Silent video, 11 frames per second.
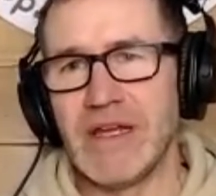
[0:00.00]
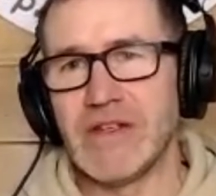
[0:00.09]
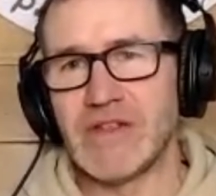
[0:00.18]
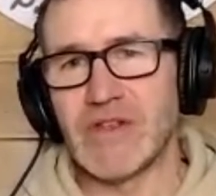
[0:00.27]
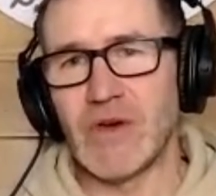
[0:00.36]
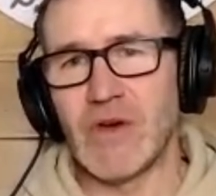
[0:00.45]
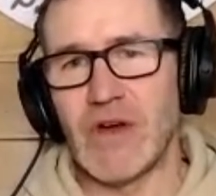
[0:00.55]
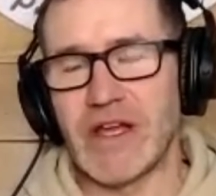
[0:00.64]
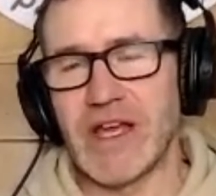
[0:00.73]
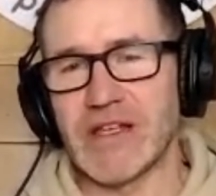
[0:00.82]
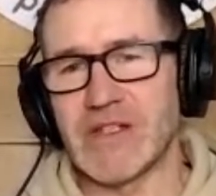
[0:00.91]
So I
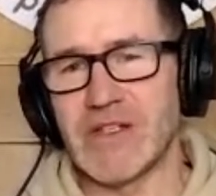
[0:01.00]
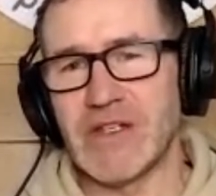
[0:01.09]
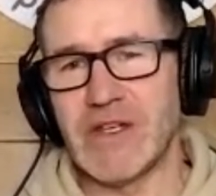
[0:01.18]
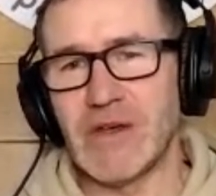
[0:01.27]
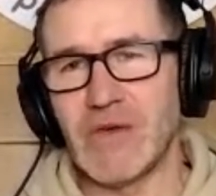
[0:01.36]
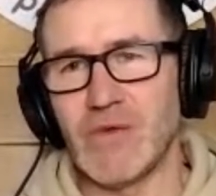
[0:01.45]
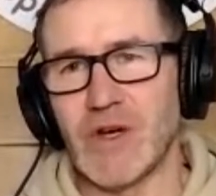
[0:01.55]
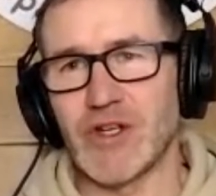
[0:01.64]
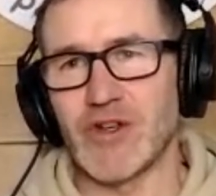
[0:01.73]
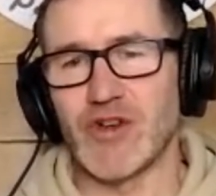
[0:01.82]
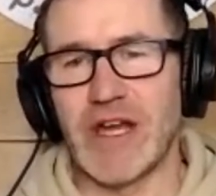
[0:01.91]
guess
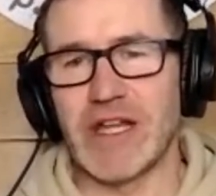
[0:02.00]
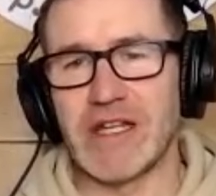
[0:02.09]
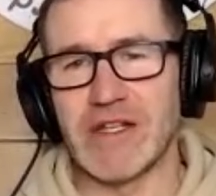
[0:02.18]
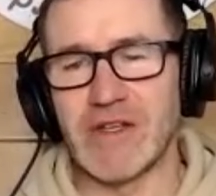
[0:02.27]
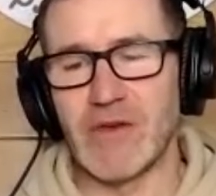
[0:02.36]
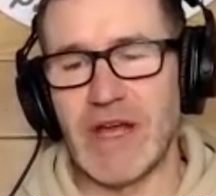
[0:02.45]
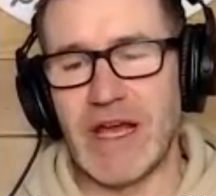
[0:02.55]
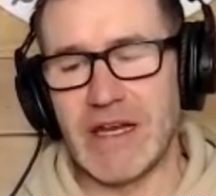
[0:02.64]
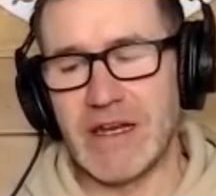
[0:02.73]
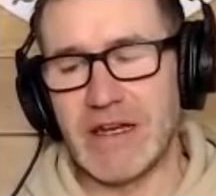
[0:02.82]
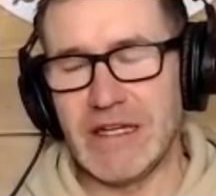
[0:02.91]
what you're trying to do
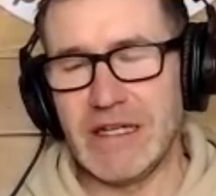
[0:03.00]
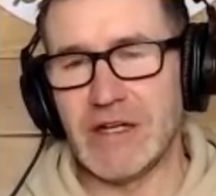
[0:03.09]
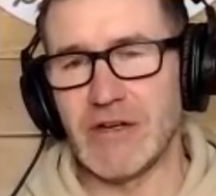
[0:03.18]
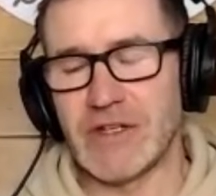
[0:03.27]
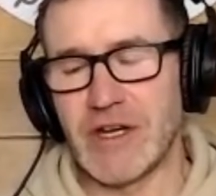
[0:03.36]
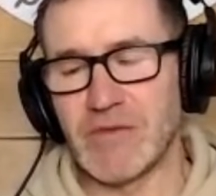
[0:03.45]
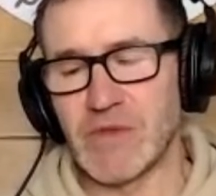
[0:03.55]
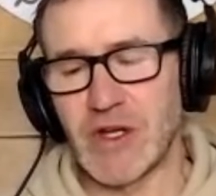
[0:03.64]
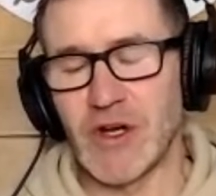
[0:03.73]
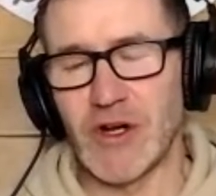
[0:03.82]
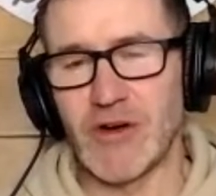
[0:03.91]
then, you know, in terms of
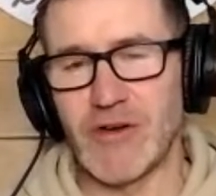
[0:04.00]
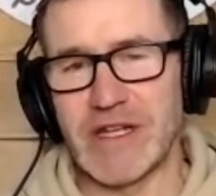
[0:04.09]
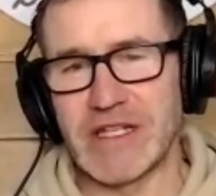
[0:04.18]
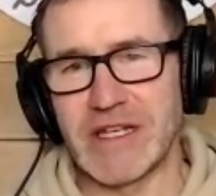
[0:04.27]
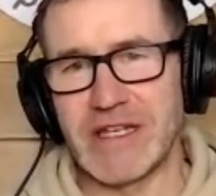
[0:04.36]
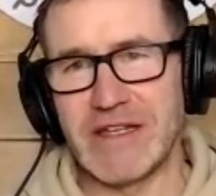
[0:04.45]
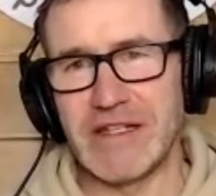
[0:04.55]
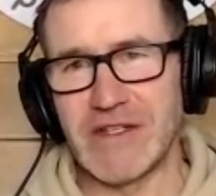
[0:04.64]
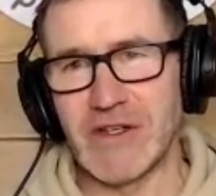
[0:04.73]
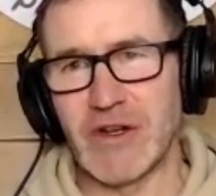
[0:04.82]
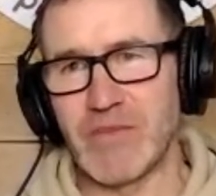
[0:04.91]
color and to
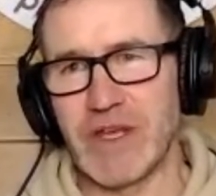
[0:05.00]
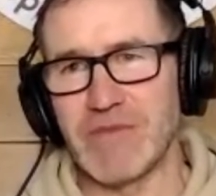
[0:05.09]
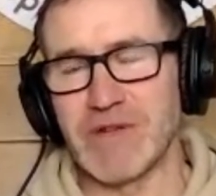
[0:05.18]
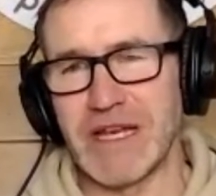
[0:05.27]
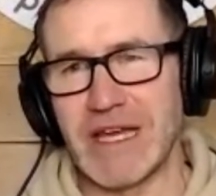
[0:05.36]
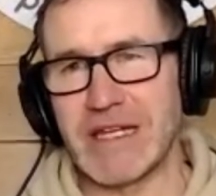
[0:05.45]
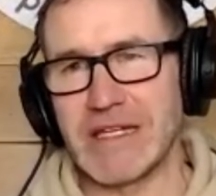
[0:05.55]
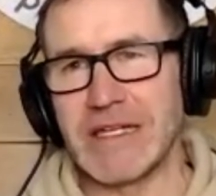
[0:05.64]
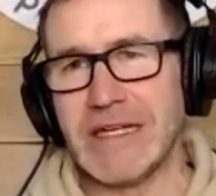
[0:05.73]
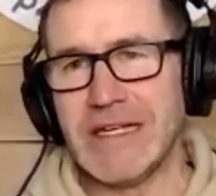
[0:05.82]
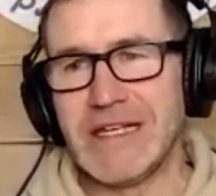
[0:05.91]
so that people can
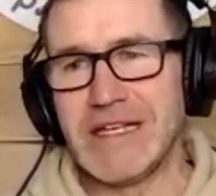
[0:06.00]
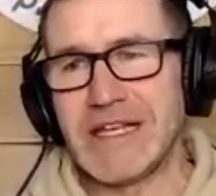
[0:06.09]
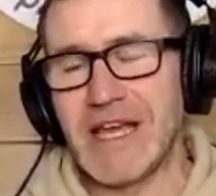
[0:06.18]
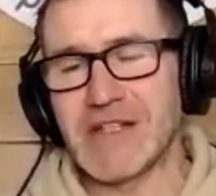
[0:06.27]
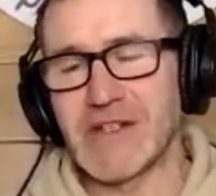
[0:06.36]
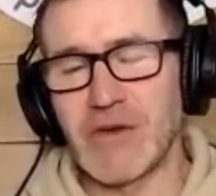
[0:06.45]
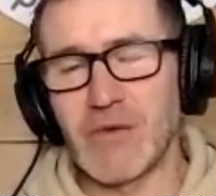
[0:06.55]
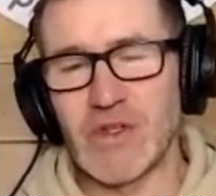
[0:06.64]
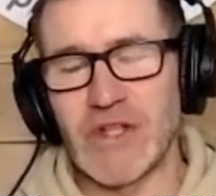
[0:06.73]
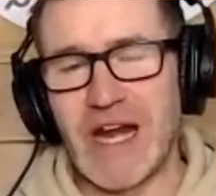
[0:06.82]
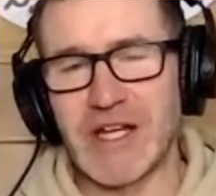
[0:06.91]
sort of
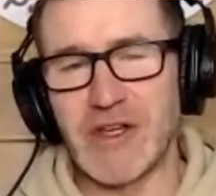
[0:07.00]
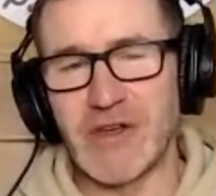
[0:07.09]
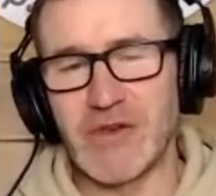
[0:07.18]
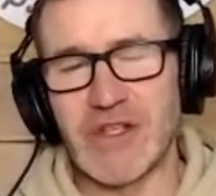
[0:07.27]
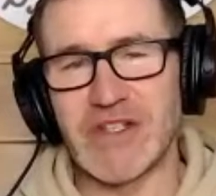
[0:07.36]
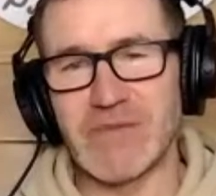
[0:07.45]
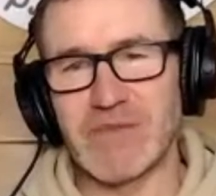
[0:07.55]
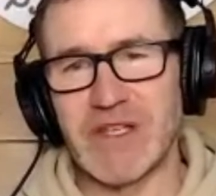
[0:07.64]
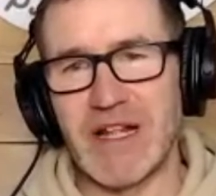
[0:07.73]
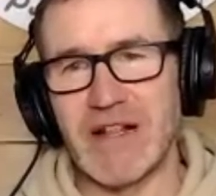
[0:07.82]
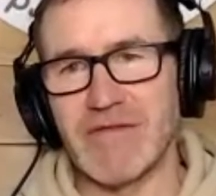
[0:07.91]
start to use this
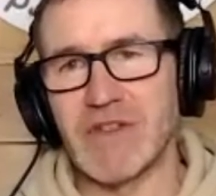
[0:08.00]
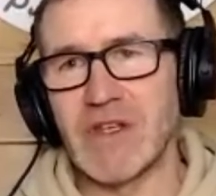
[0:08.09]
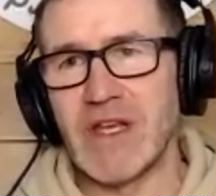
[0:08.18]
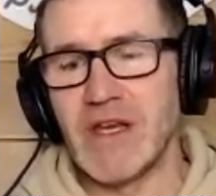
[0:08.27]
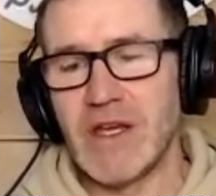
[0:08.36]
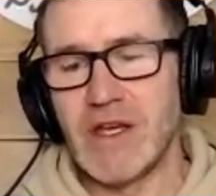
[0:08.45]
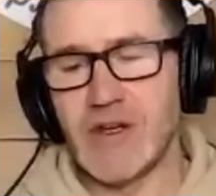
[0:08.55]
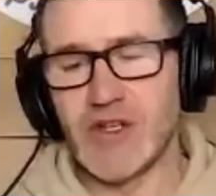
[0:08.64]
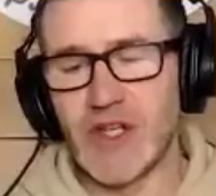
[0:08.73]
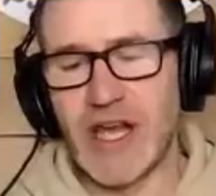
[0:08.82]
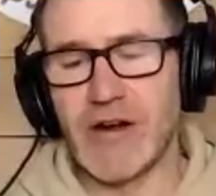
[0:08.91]
themselves, you're
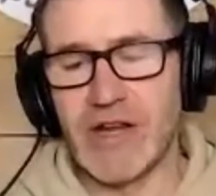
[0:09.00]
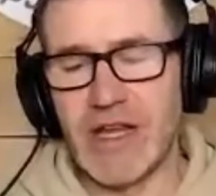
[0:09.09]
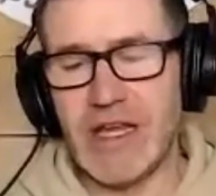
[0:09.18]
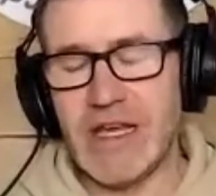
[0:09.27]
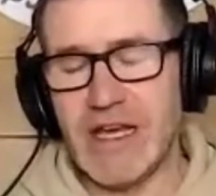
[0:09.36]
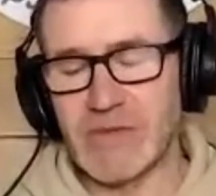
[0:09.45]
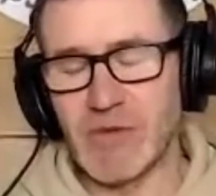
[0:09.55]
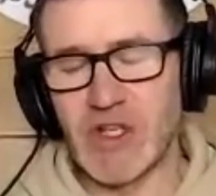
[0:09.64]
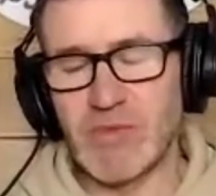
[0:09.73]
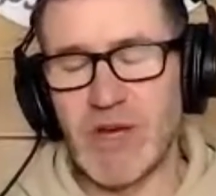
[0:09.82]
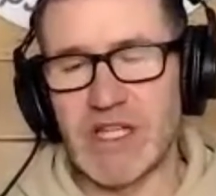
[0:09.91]
generally, as much
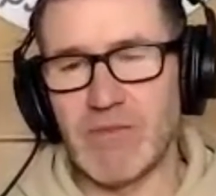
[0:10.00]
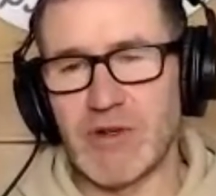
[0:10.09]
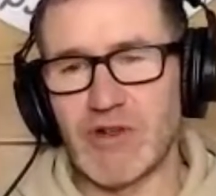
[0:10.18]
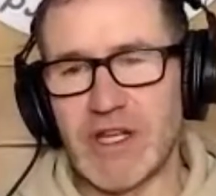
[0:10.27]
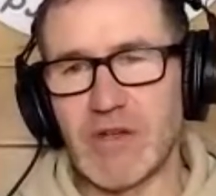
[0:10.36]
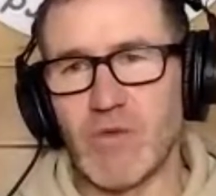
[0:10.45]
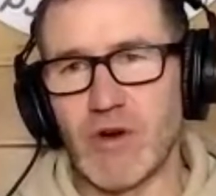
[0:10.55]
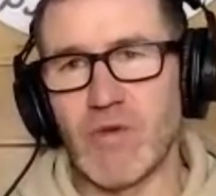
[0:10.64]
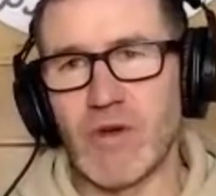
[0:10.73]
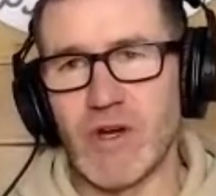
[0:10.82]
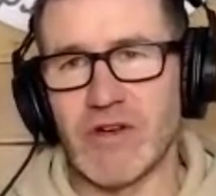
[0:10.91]
as possible, trying to work
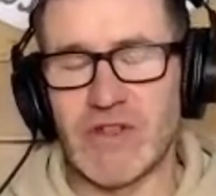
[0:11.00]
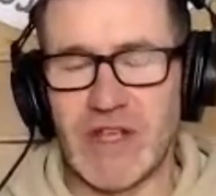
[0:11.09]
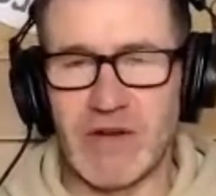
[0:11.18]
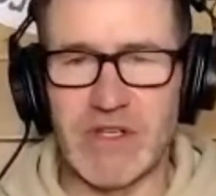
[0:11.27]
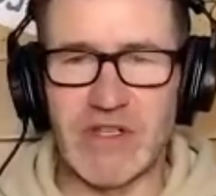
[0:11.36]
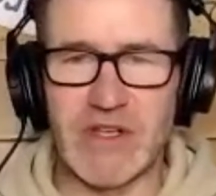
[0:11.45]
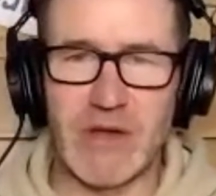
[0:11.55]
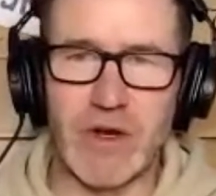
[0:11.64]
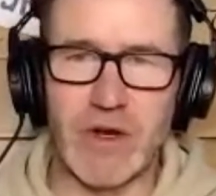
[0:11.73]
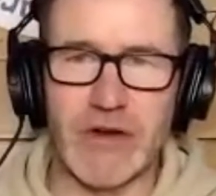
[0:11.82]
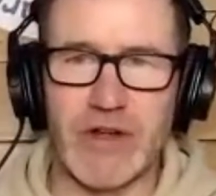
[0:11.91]
with colors that are beside
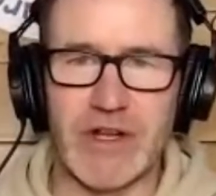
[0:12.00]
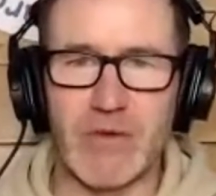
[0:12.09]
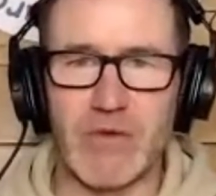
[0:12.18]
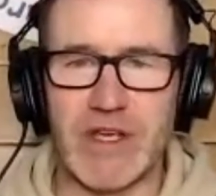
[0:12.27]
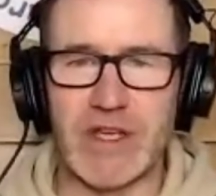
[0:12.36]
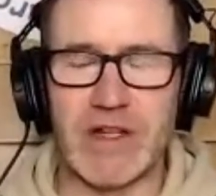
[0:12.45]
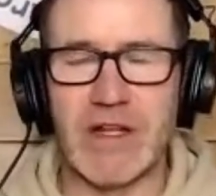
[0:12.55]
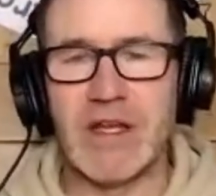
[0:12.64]
one another on the wheel.